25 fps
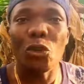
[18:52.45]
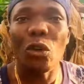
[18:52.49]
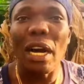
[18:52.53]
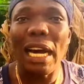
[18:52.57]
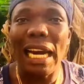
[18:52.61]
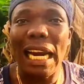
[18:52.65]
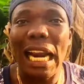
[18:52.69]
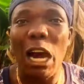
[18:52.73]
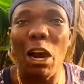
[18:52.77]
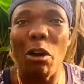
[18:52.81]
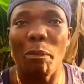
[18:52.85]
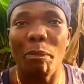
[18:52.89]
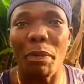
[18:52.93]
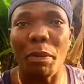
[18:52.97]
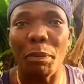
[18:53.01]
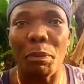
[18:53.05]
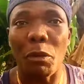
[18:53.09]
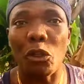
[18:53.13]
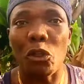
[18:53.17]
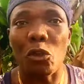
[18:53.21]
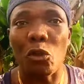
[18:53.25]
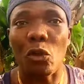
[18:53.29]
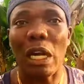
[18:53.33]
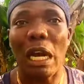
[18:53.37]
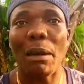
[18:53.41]
you allow
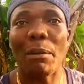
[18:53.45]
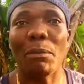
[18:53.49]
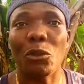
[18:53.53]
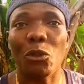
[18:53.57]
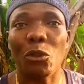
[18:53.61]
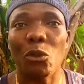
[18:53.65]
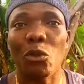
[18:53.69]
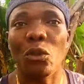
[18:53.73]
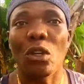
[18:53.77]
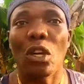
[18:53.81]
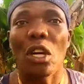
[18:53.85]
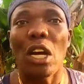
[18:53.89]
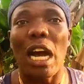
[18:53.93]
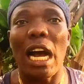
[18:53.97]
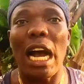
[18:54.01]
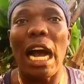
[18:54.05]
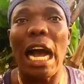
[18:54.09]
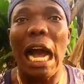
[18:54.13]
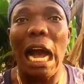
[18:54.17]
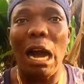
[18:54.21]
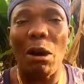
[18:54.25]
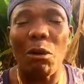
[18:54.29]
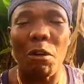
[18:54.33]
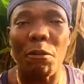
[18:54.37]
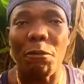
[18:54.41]
people to come to uh,
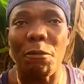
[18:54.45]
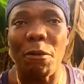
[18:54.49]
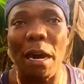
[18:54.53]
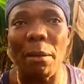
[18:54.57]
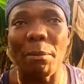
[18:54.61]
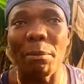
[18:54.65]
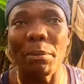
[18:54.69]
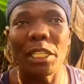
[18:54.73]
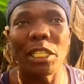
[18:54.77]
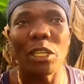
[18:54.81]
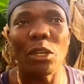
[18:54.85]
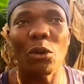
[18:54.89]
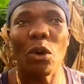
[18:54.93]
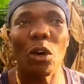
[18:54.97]
our family?